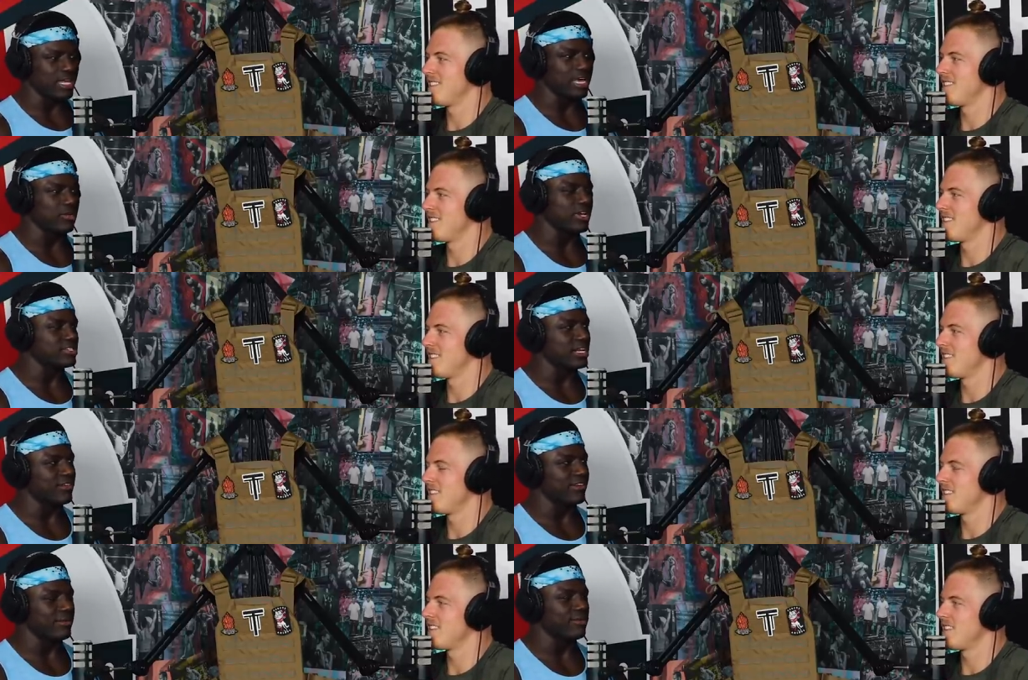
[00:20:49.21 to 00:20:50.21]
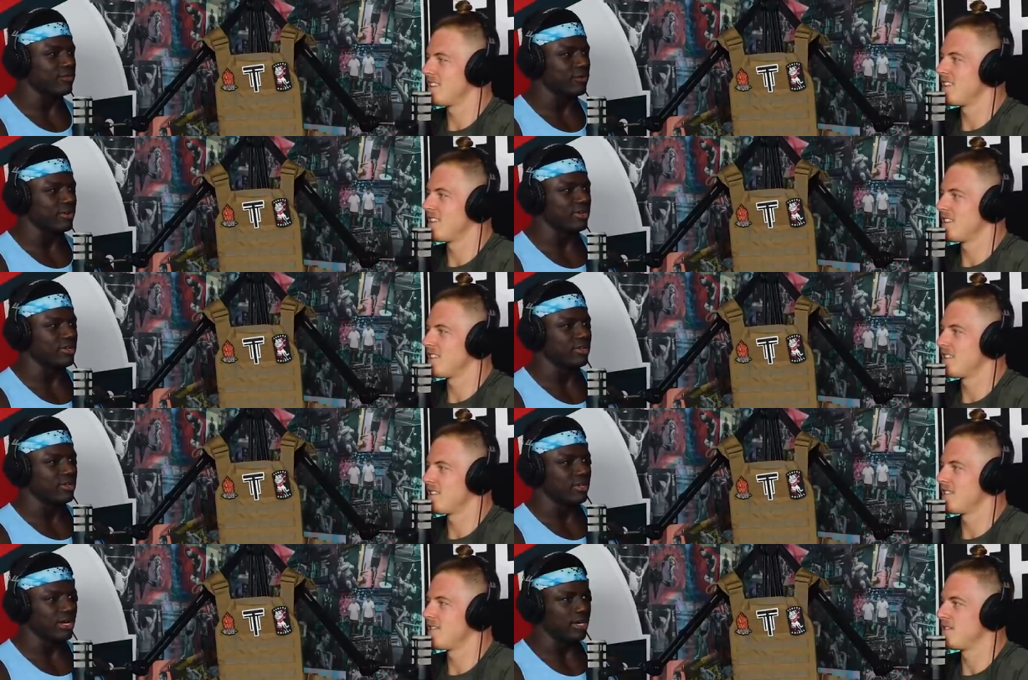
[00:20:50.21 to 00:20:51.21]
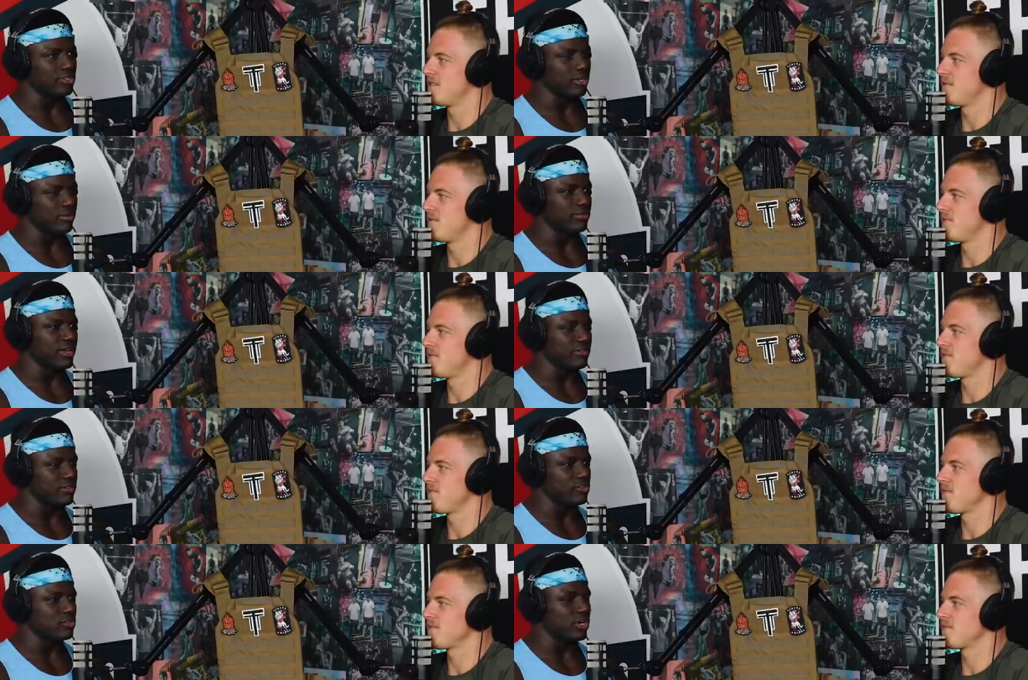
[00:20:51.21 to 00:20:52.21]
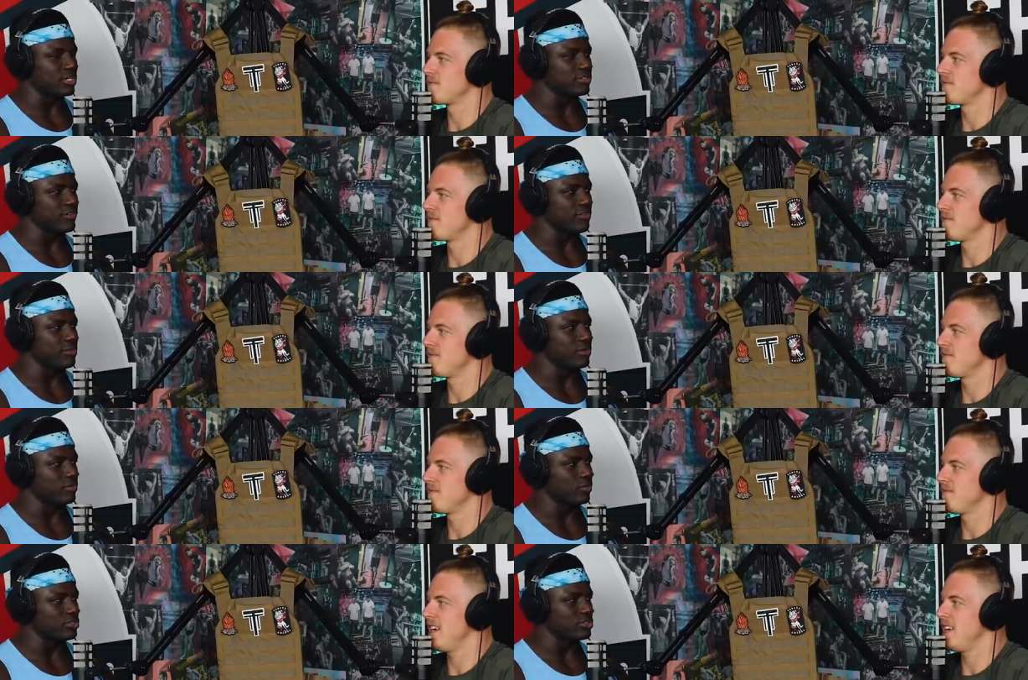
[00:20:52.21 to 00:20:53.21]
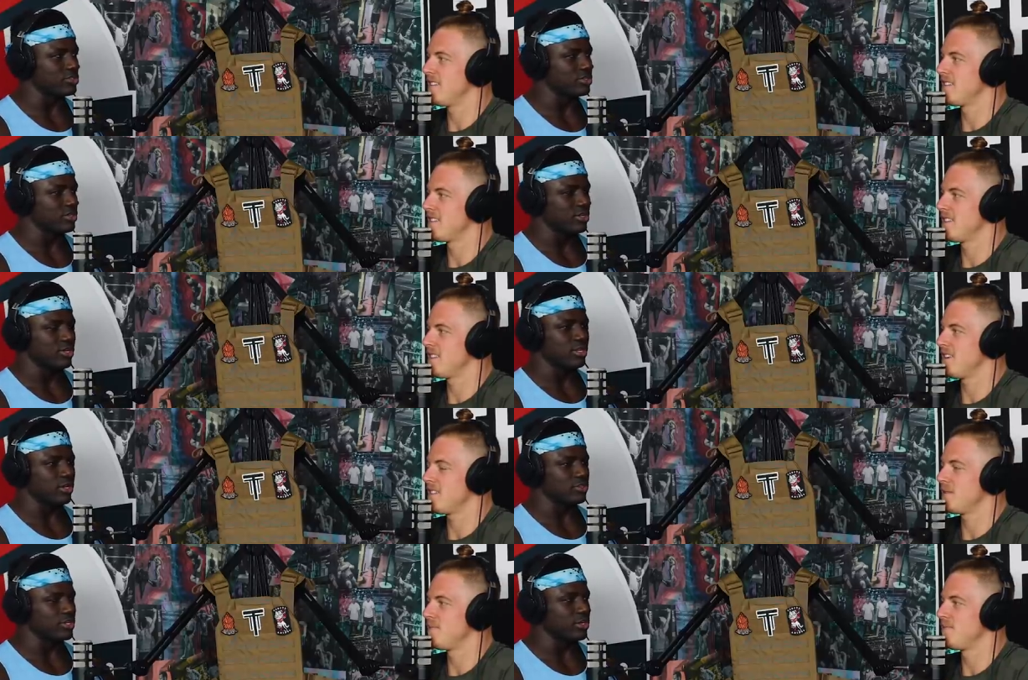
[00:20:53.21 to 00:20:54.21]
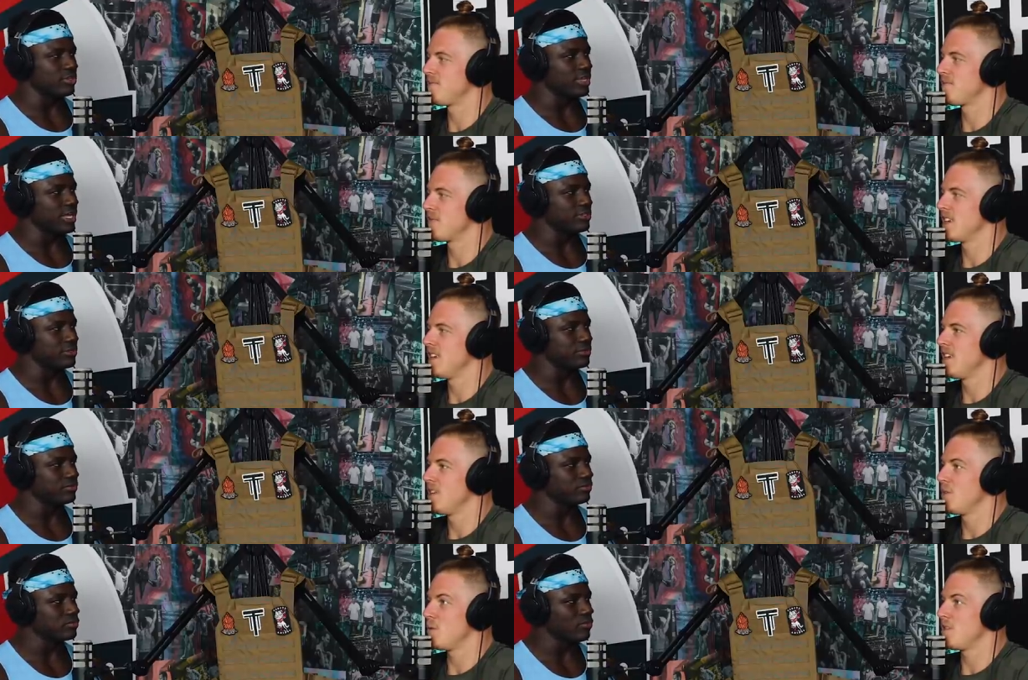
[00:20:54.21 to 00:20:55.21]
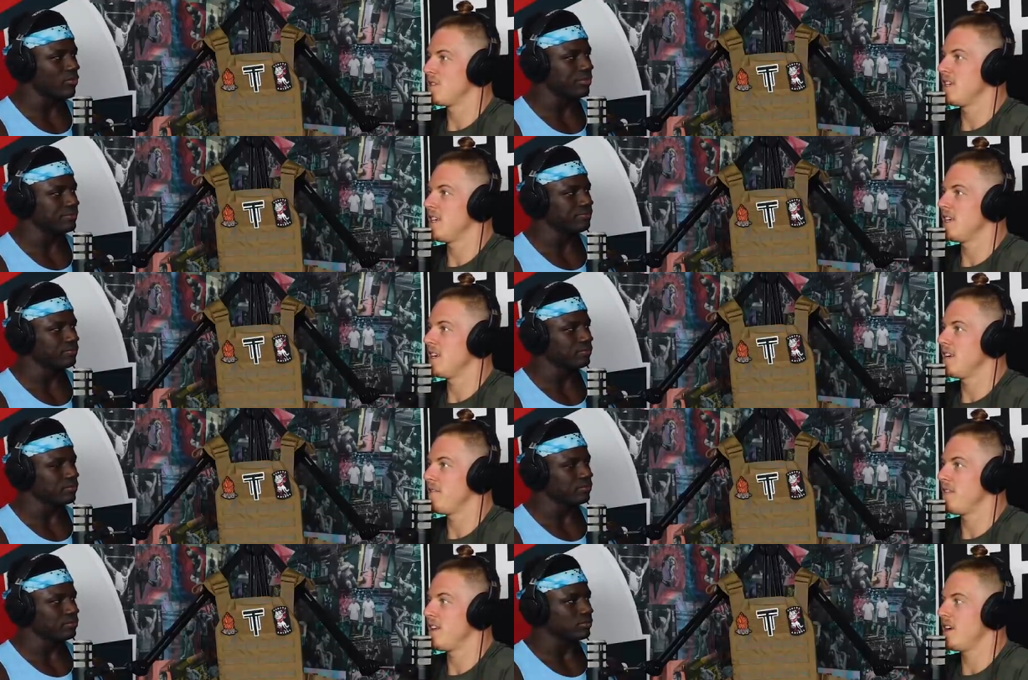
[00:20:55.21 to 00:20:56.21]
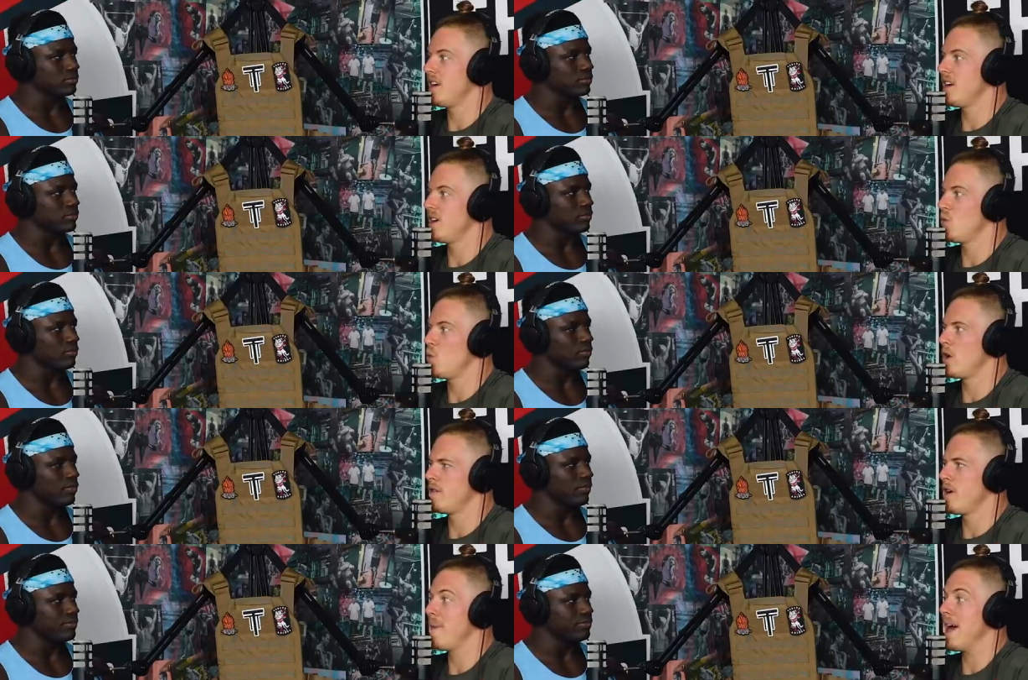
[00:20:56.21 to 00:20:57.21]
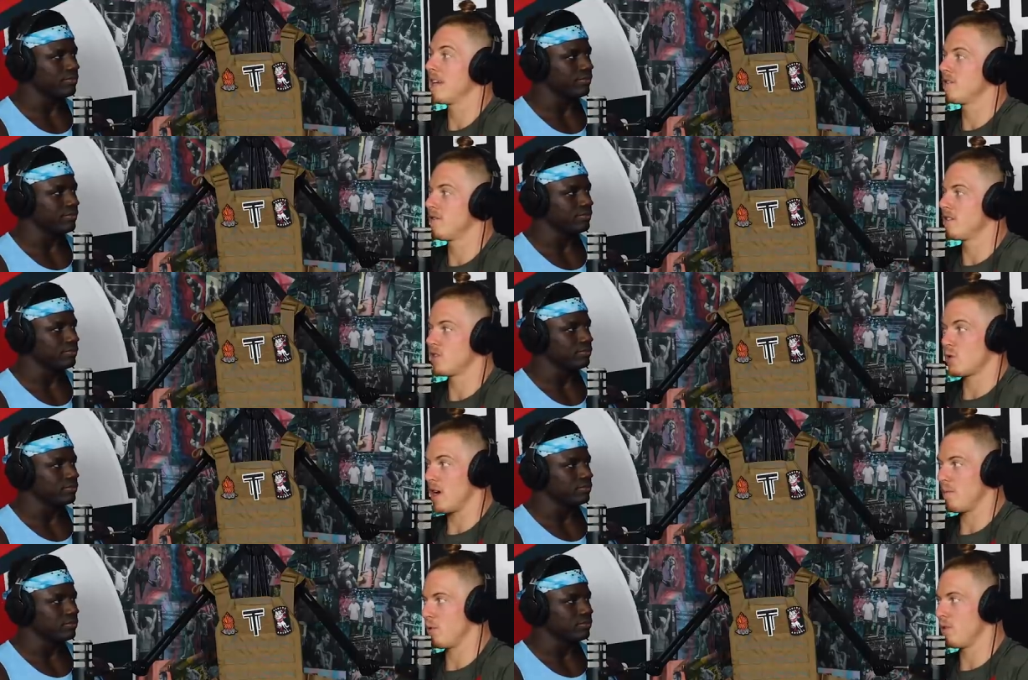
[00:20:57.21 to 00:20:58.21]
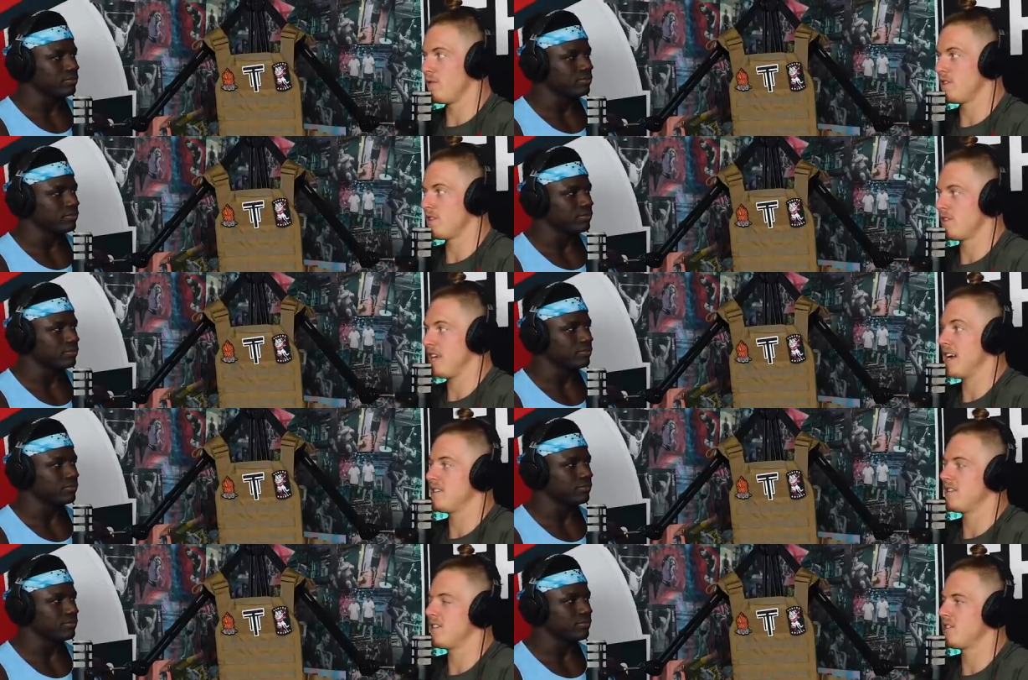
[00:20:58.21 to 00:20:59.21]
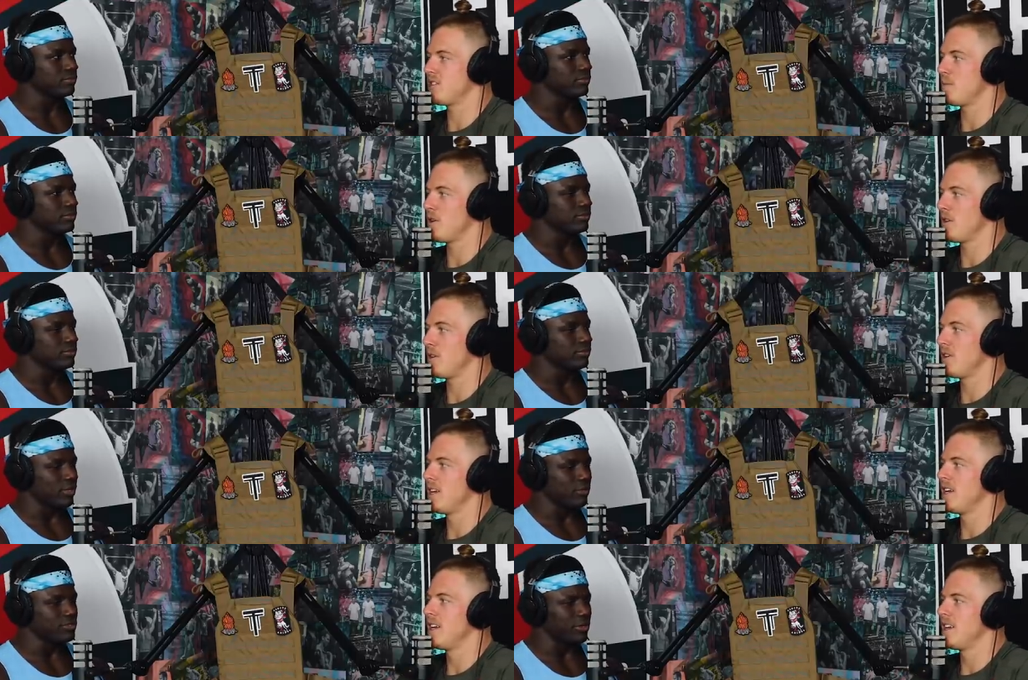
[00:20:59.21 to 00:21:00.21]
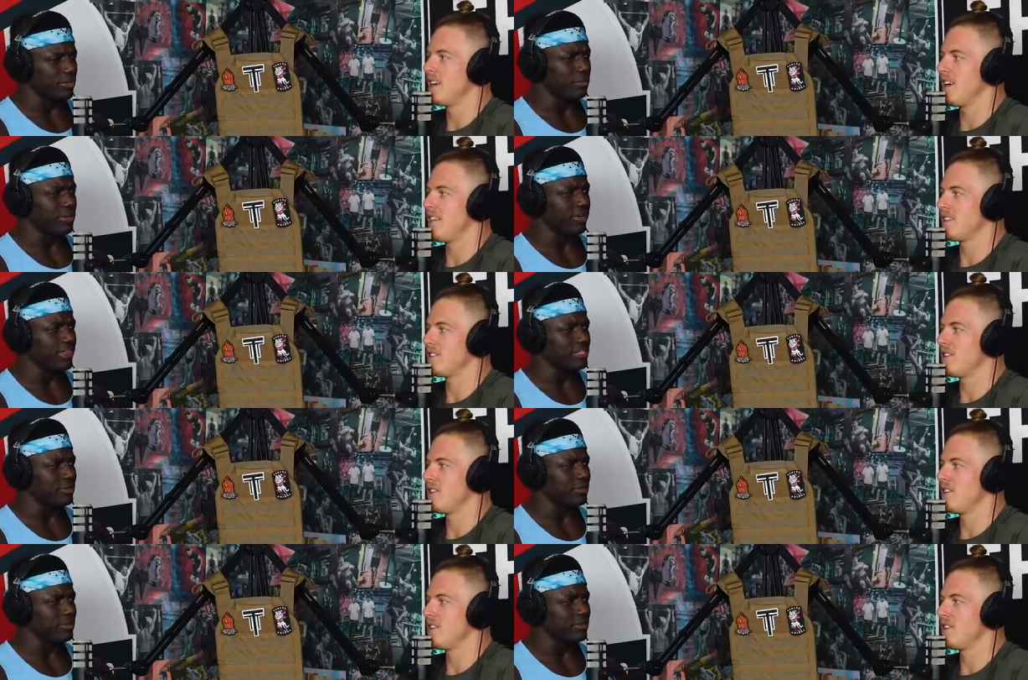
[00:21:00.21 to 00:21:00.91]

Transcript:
Speaker 1: with that in ways I never had before. And uh, so I'm definitely the strongest I've ever been. Which yeah, is that's awesome. Owed to that too.
Speaker 2: We'll see if the uh, one rep max front squat proves as such tomorrow. I hope so. Are you
Speaker 1: going to P R that so.